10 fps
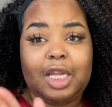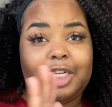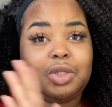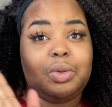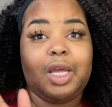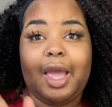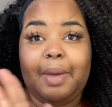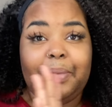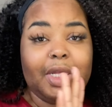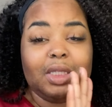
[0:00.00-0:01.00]
natural, it
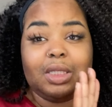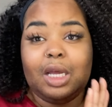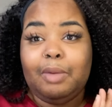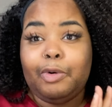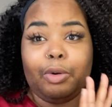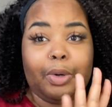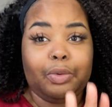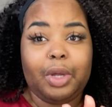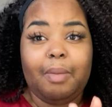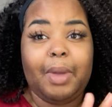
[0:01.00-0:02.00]
happens,
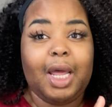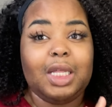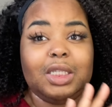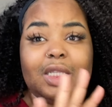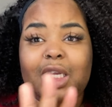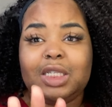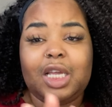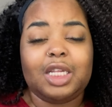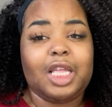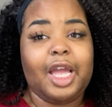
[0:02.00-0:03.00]
hormonal imbalance, things
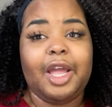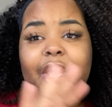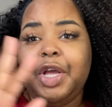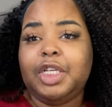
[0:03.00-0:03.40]
like that.